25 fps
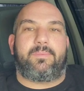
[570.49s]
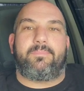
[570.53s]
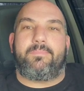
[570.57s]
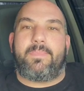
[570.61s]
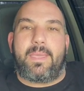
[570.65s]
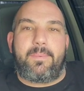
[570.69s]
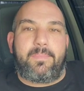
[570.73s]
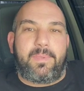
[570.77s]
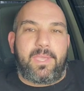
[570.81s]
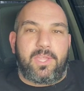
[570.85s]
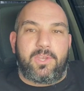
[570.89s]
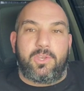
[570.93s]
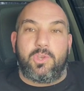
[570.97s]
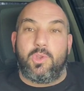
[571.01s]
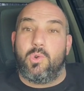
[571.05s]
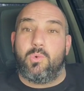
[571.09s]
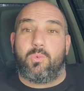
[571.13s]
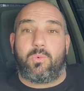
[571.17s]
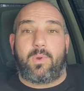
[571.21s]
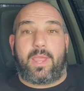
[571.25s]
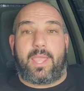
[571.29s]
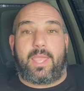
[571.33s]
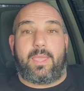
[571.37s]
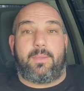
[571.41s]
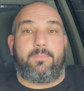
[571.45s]
maybe a new
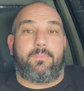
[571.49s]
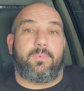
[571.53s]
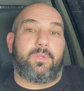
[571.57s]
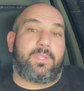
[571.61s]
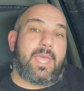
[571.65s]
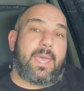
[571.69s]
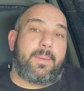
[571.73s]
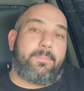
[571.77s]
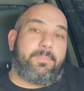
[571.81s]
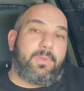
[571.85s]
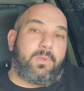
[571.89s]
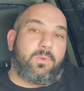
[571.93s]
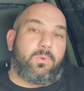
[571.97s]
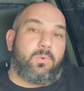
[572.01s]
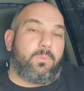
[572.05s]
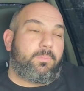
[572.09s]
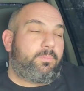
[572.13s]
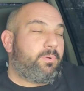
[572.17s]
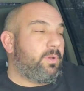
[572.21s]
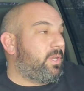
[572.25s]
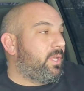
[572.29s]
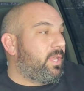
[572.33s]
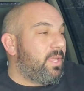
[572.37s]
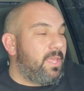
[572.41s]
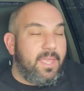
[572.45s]
Ram. Wouldn't that be
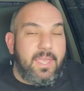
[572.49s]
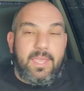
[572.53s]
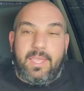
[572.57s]
cool?